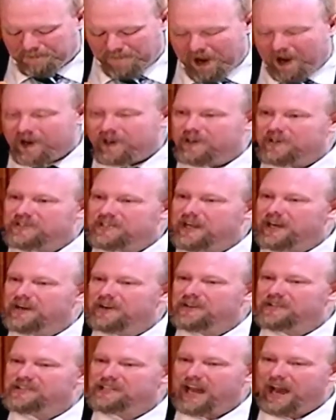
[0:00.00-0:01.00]
You see,
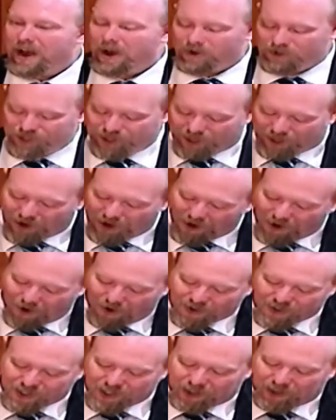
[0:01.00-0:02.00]
nostalgia
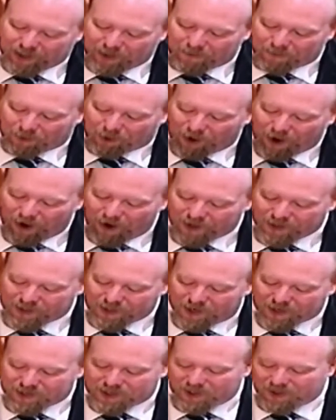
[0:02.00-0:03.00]
constantly blinds
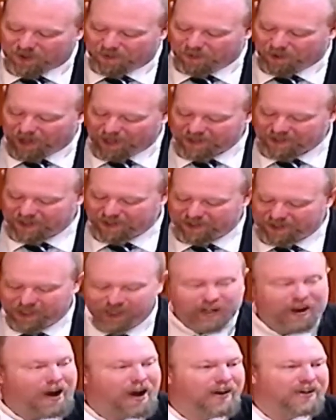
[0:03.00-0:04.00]
us to the blessings that
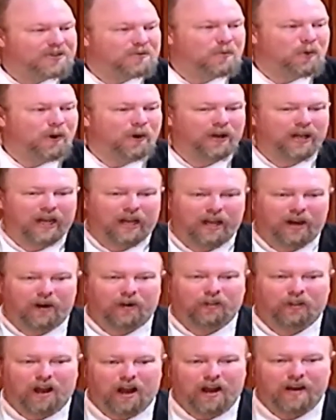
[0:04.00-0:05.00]
God is working in
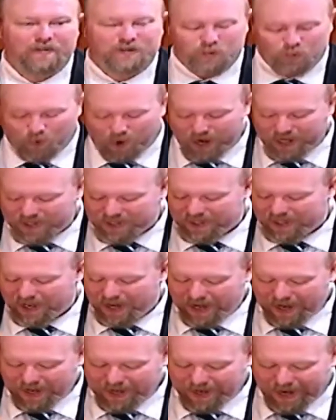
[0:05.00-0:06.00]
our lives right
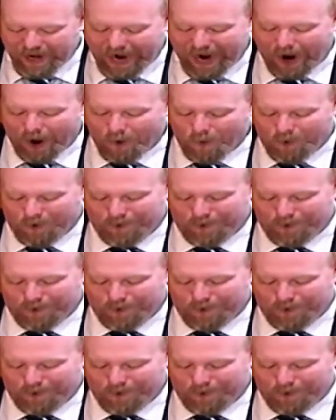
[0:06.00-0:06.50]
now.